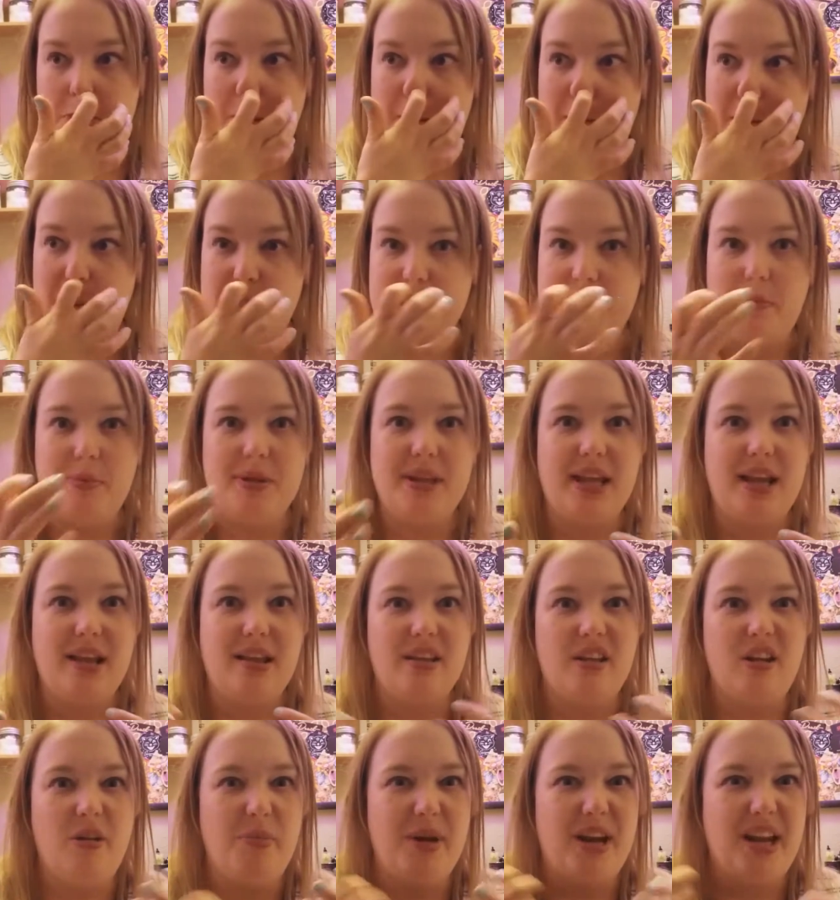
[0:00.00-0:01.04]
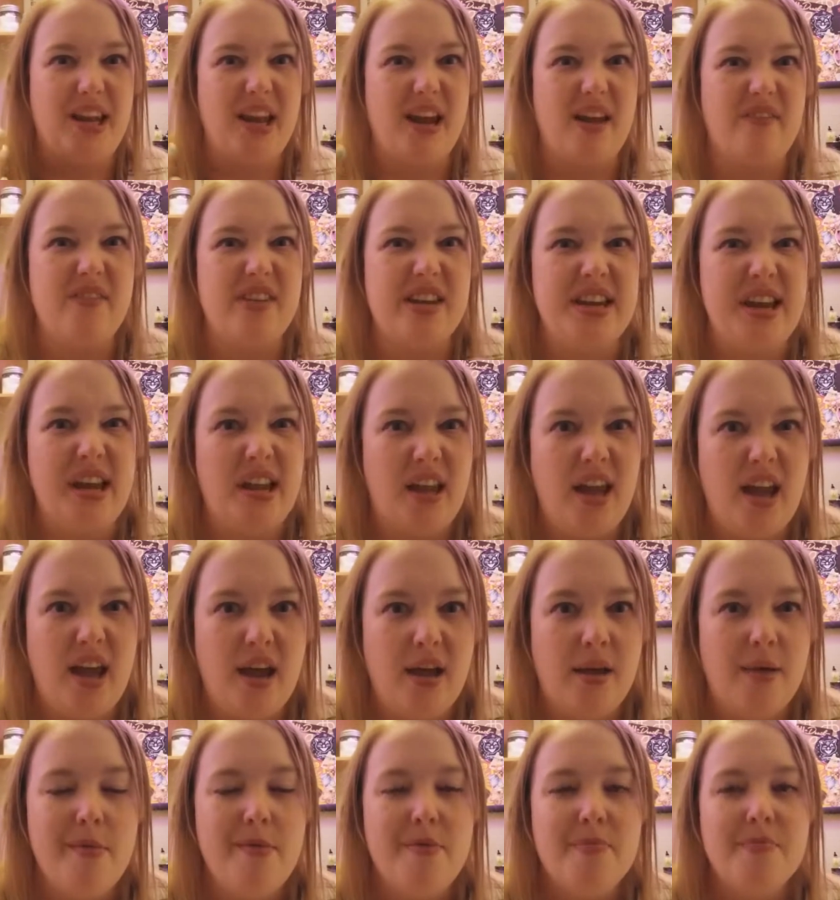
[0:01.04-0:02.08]
Bubble scent with like a little bit of like a
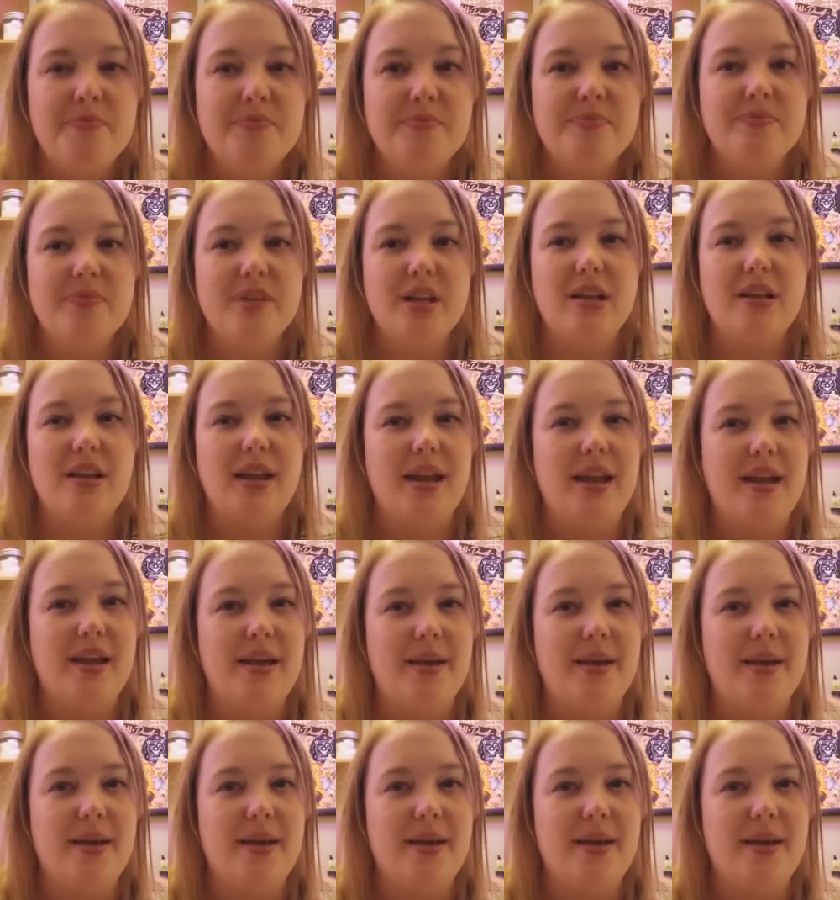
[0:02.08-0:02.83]
vanilla, like